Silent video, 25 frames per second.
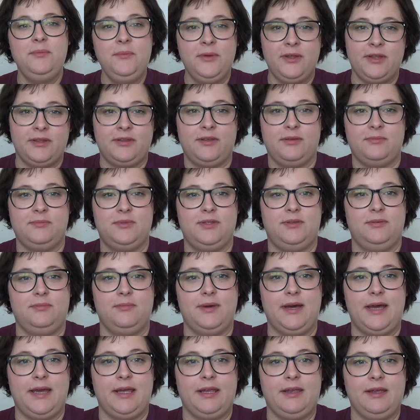Welcome
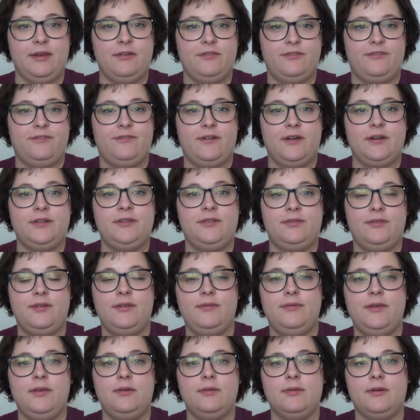to my
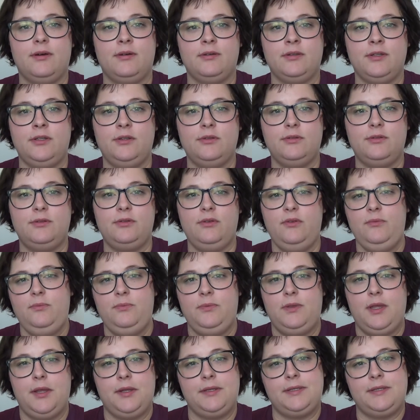first review on YouTube.